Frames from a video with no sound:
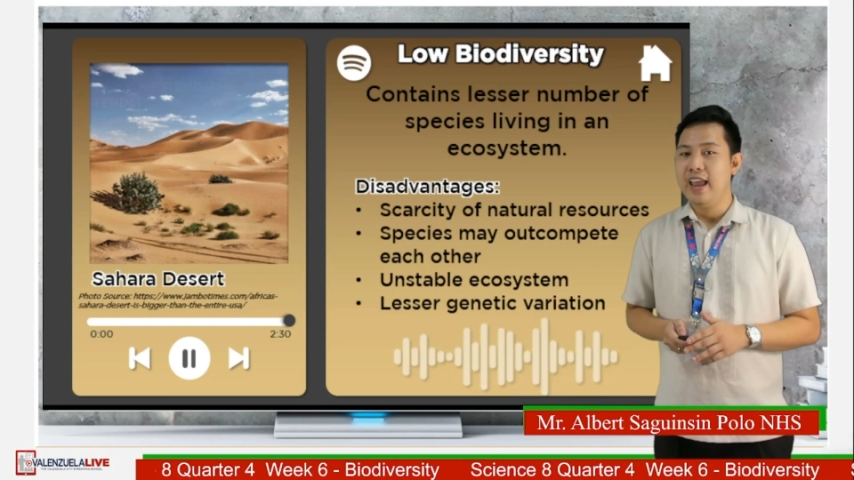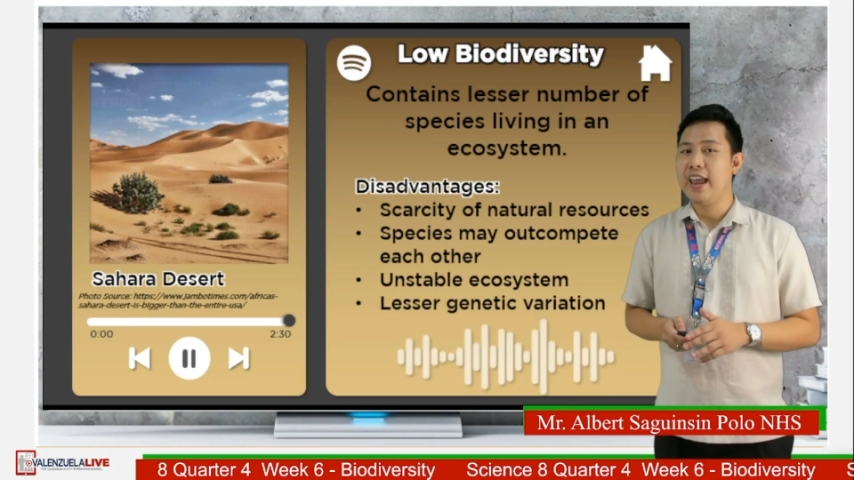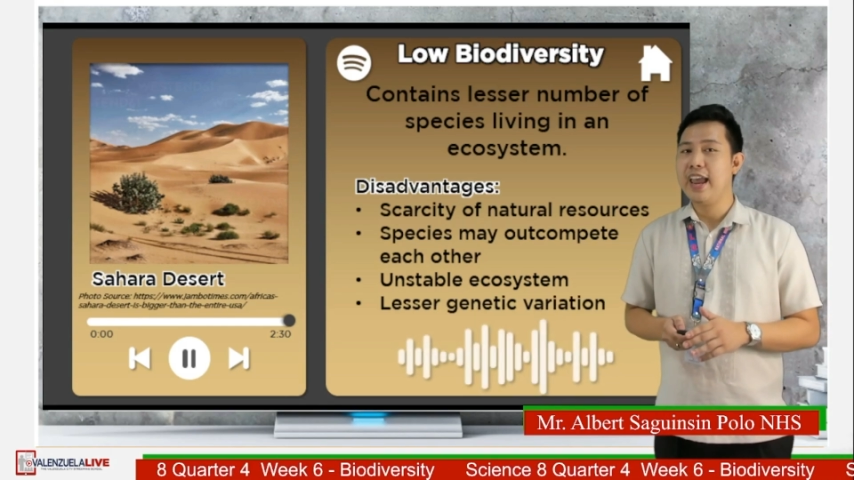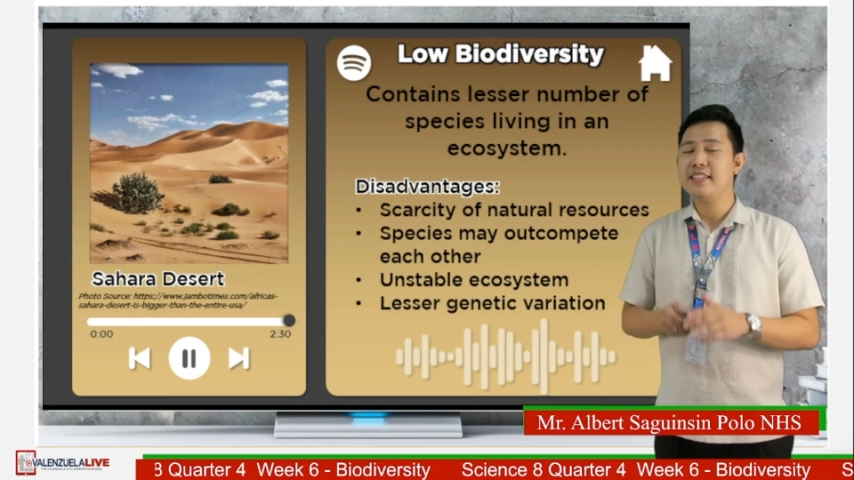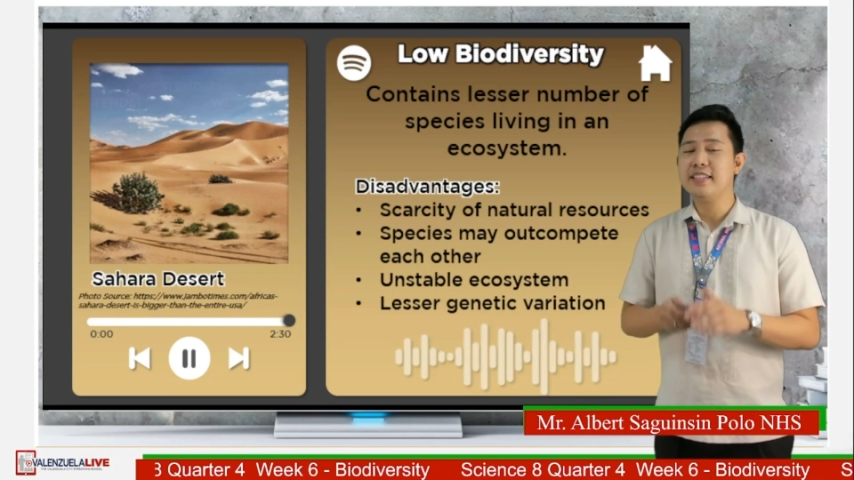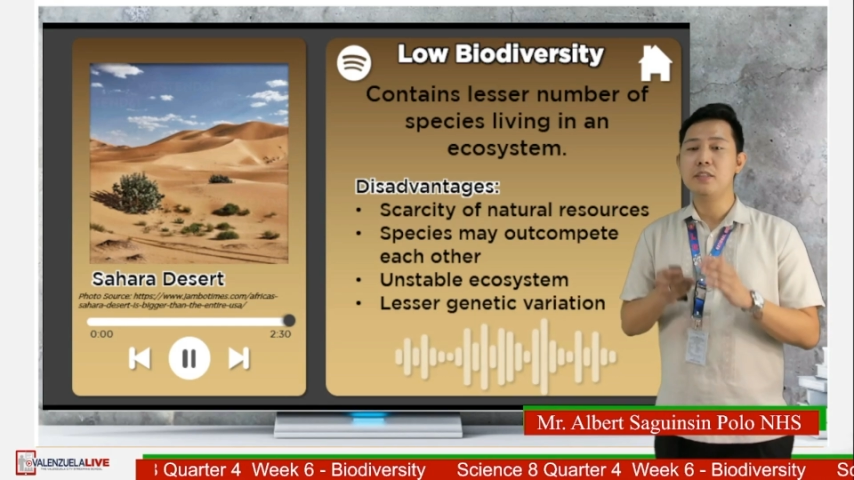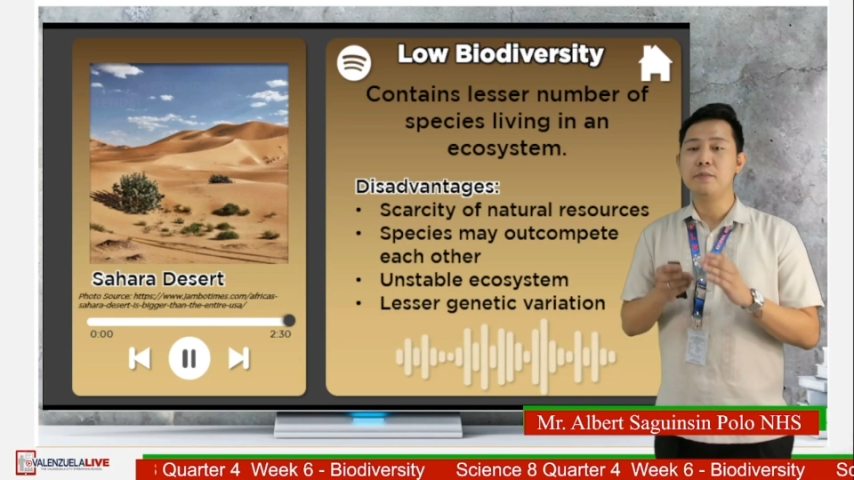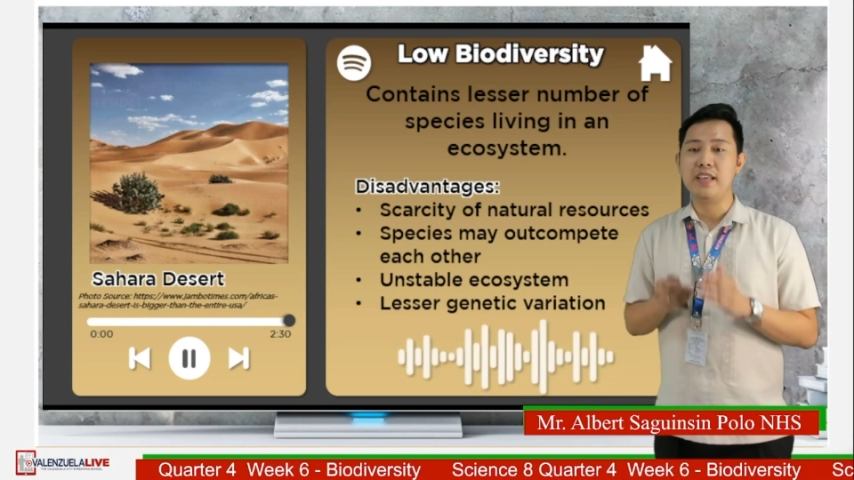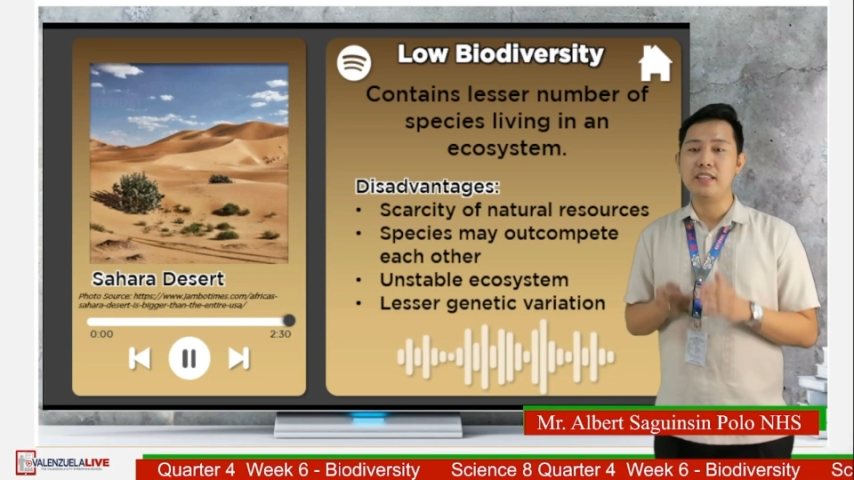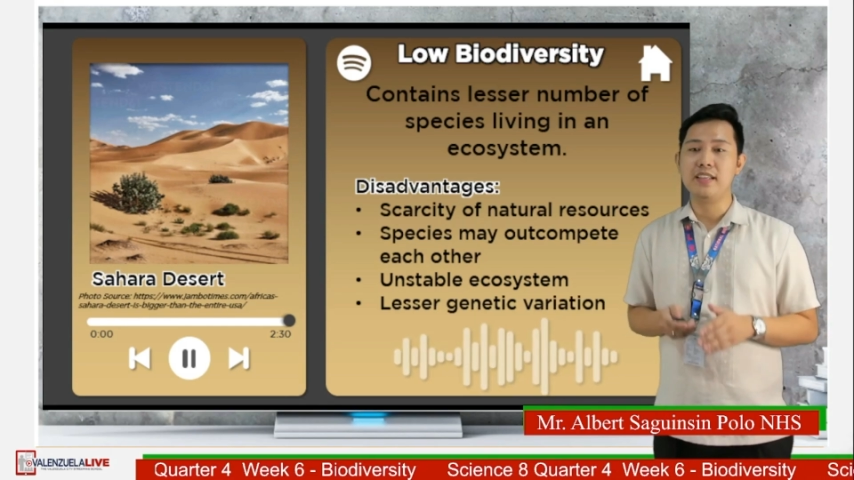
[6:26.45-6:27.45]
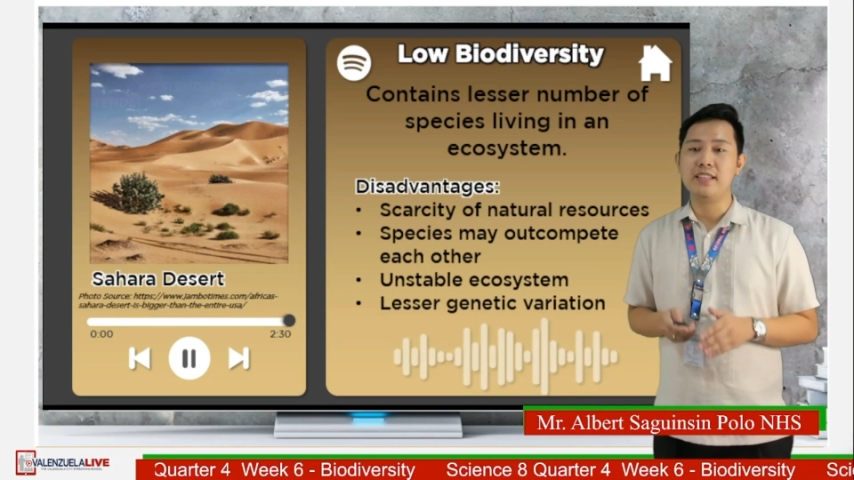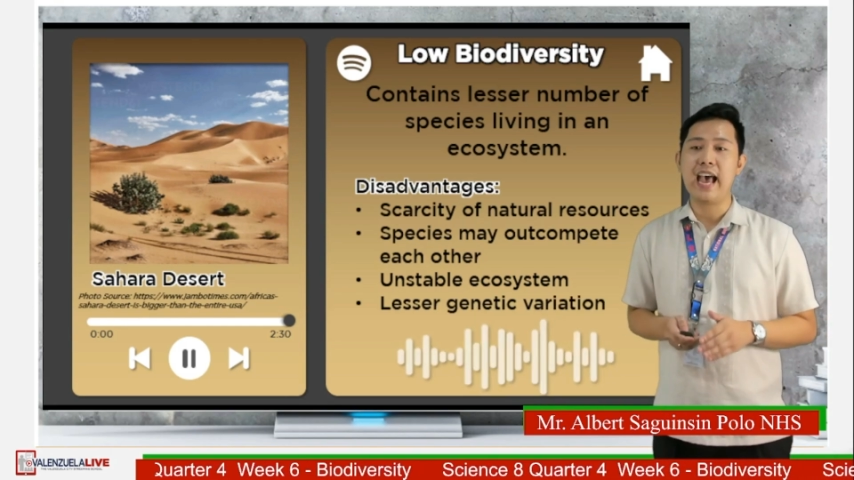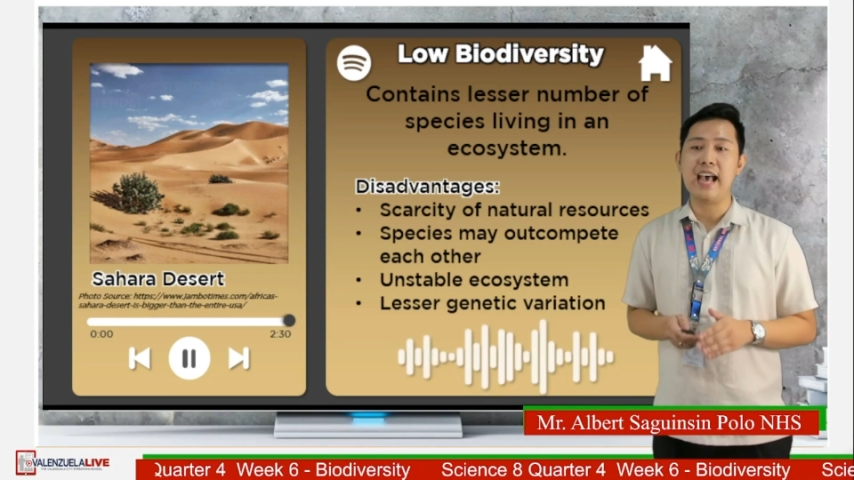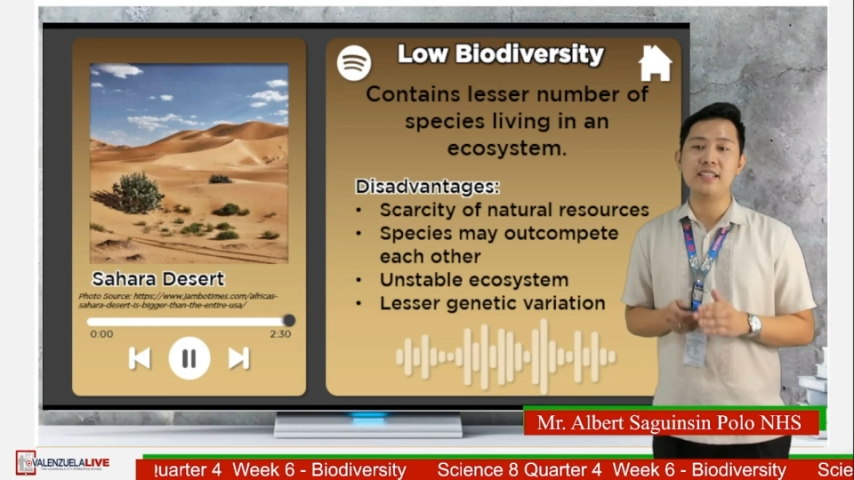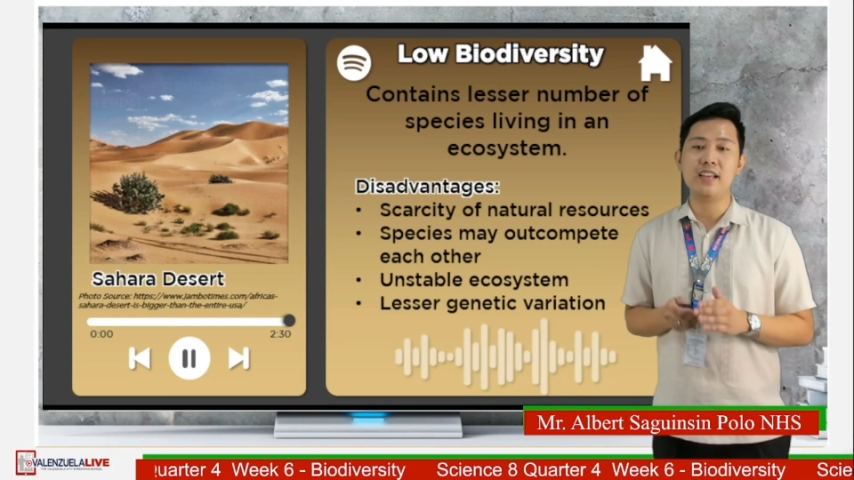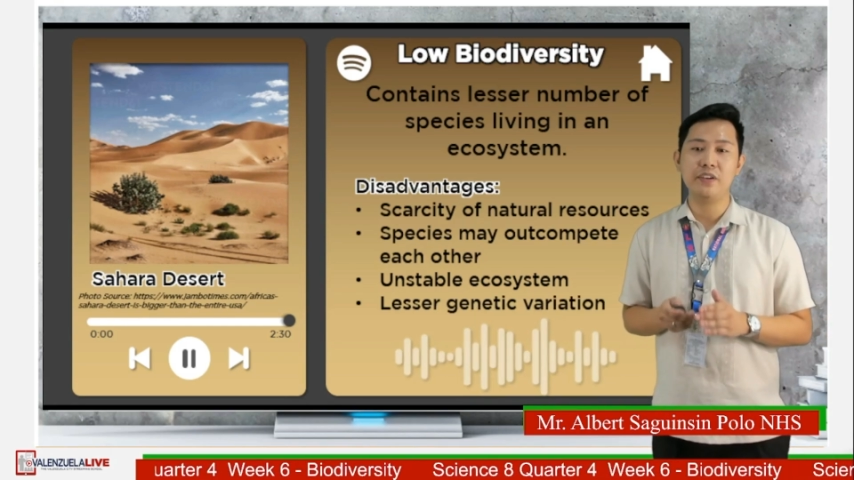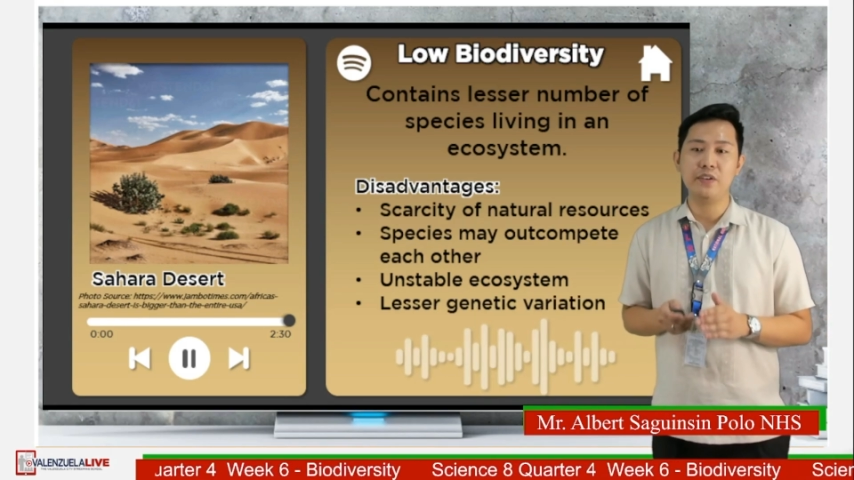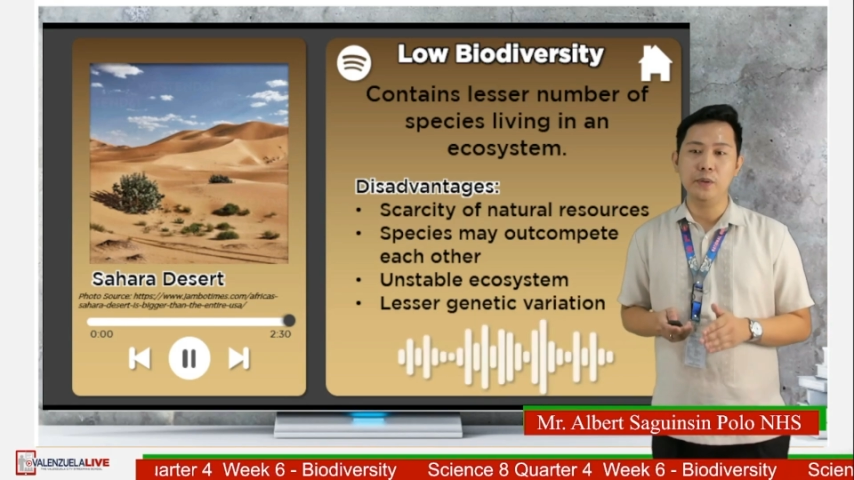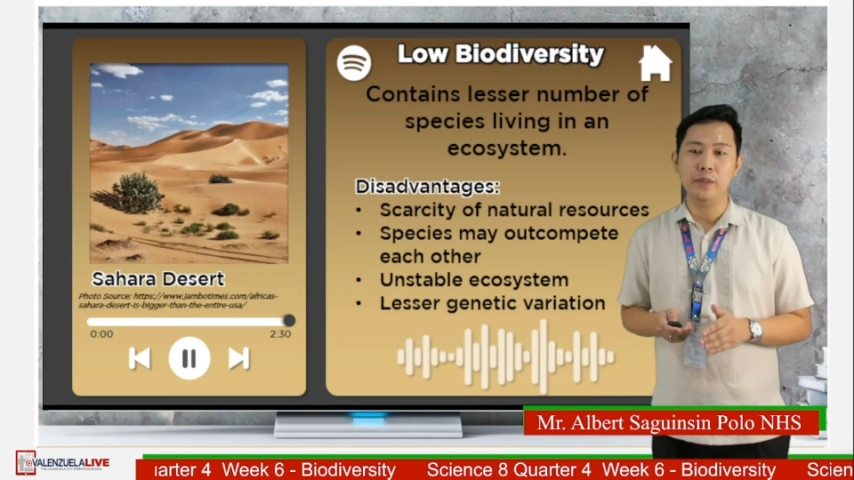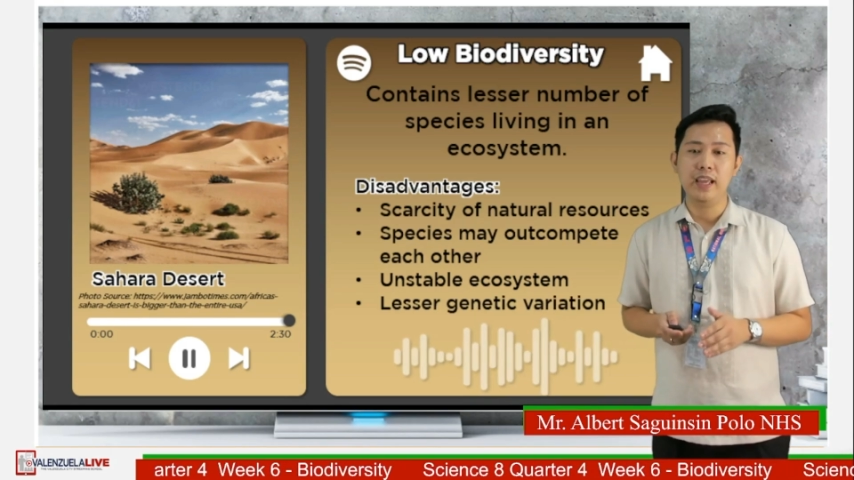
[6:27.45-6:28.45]
Each species has a
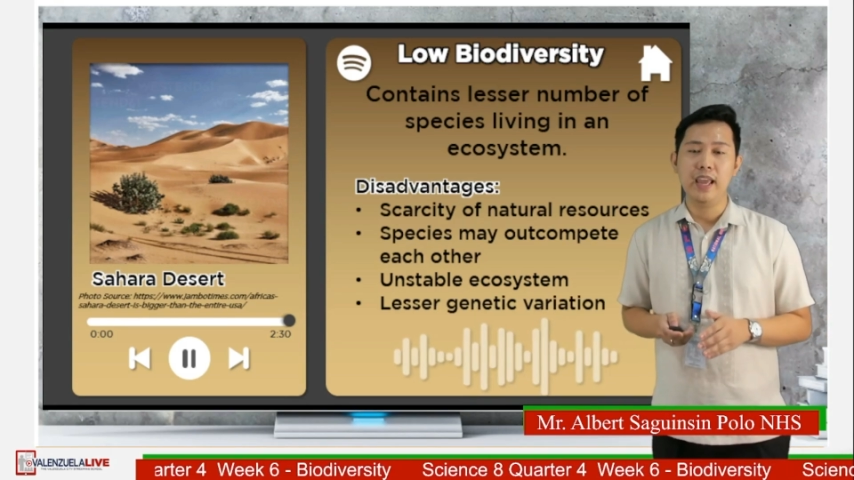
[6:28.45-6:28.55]
role,